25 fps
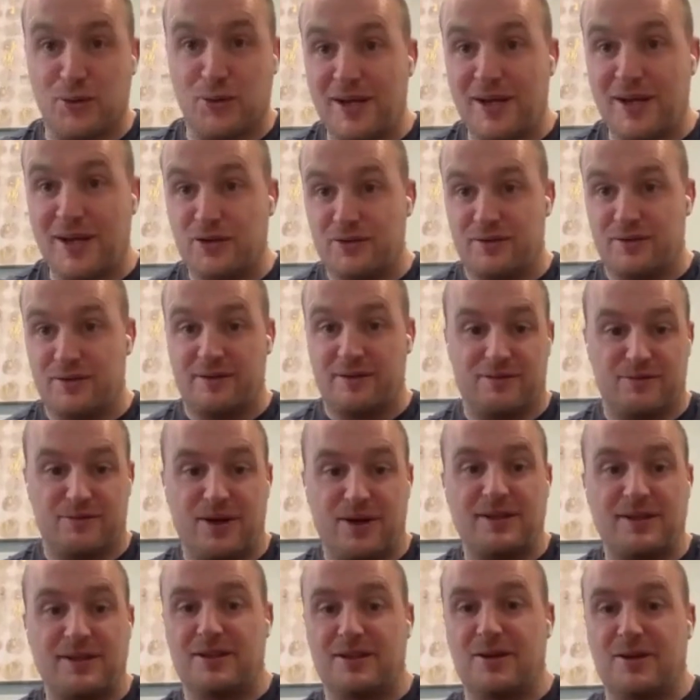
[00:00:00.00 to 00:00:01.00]

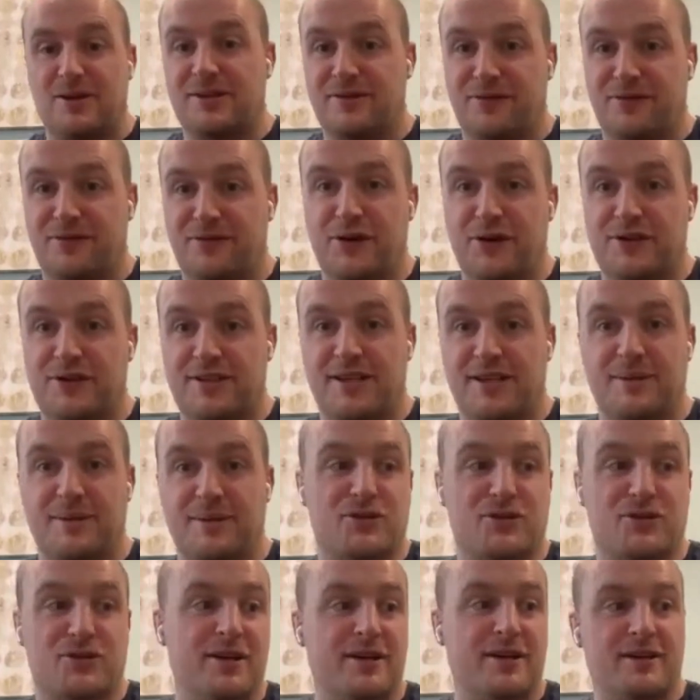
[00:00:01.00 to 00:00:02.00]
when you go into first team
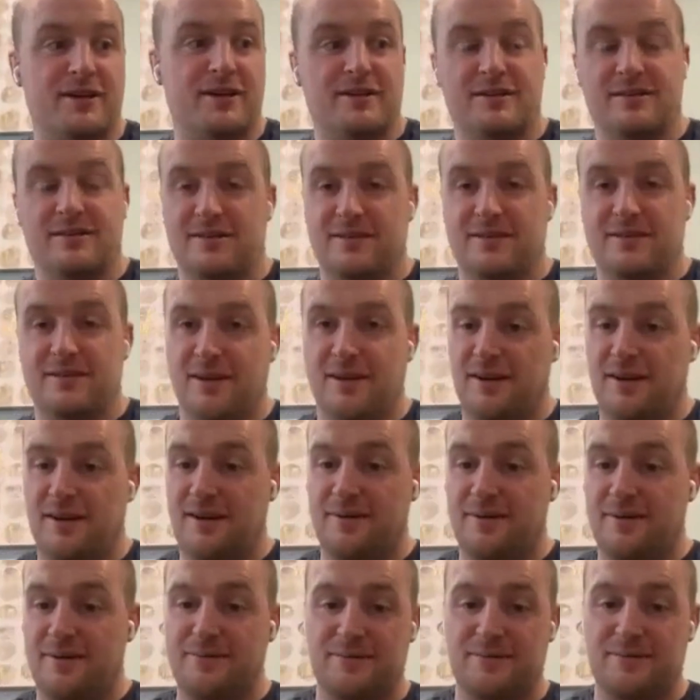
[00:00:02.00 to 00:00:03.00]
training,
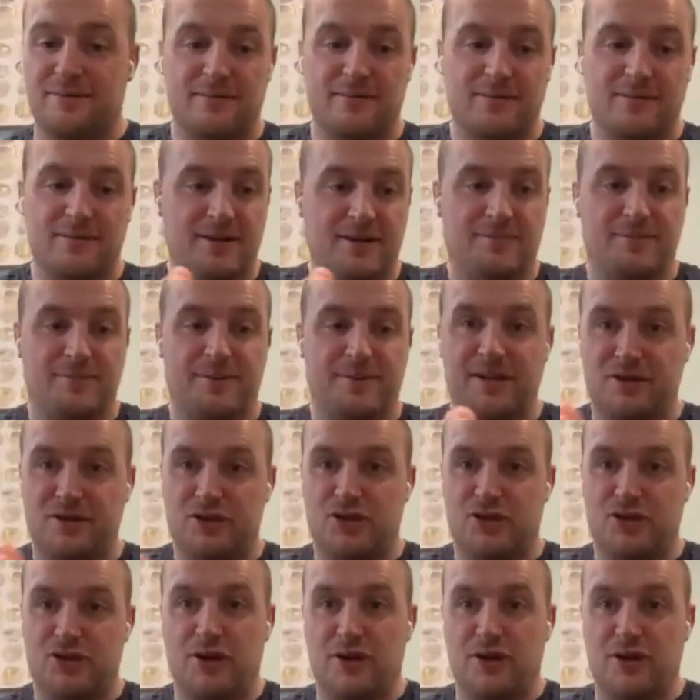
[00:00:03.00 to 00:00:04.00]
there'd be
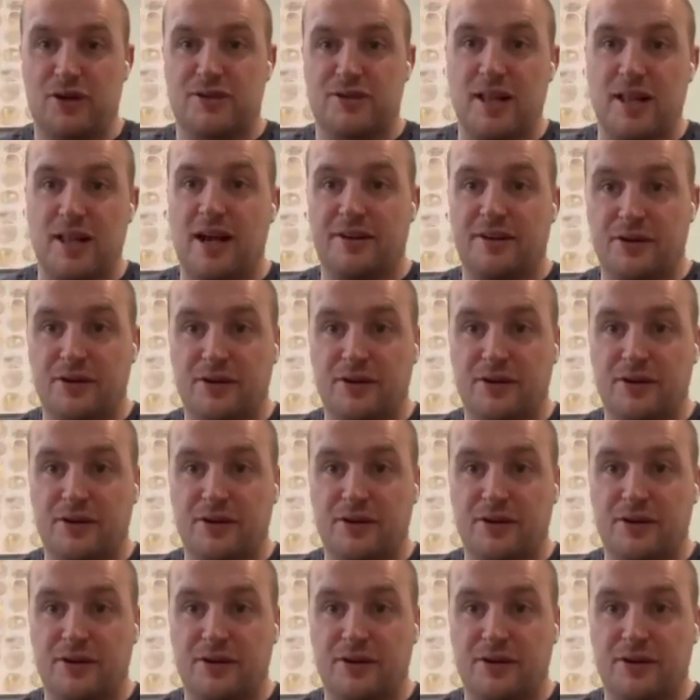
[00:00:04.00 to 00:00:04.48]
shirts lined